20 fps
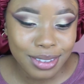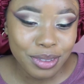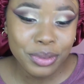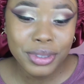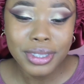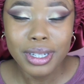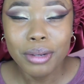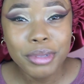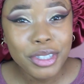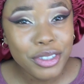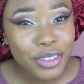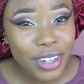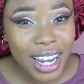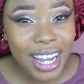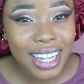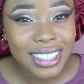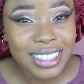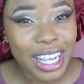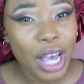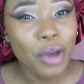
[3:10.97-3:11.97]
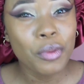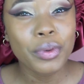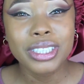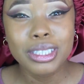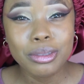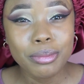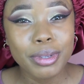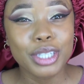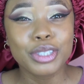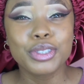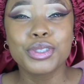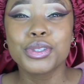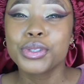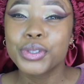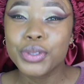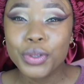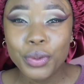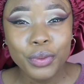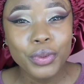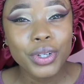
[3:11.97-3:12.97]
What time me do that? I went to bed
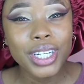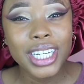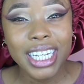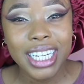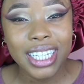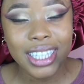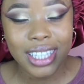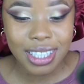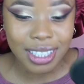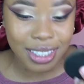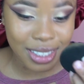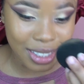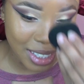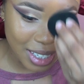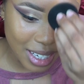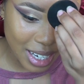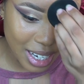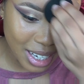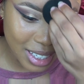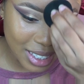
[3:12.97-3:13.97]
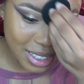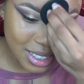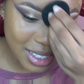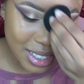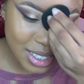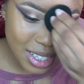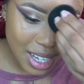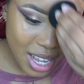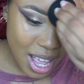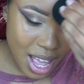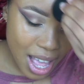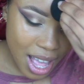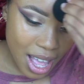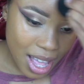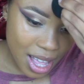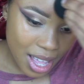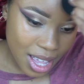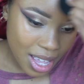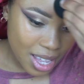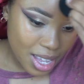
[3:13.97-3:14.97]
so late Thursday night,
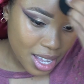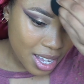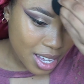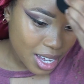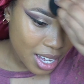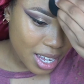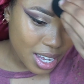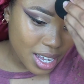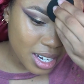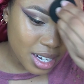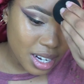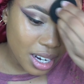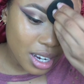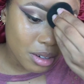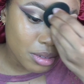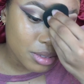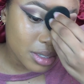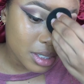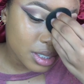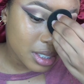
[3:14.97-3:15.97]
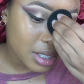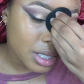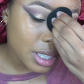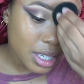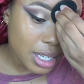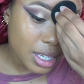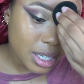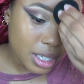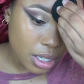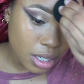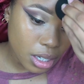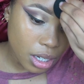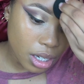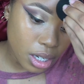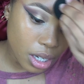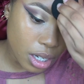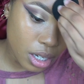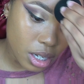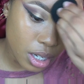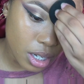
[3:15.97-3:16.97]
and I was like,
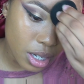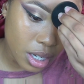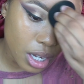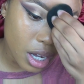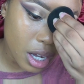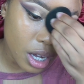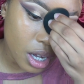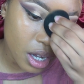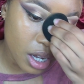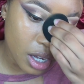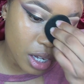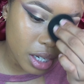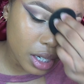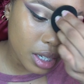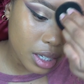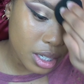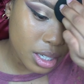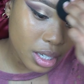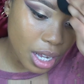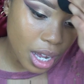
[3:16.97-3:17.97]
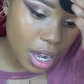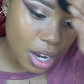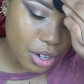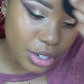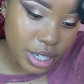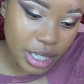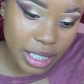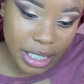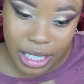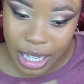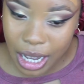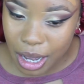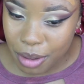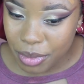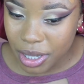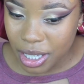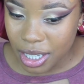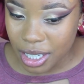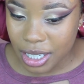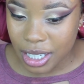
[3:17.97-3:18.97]
oh god, I really can't
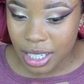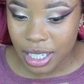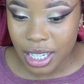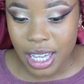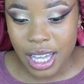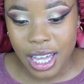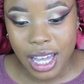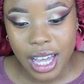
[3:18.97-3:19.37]
make.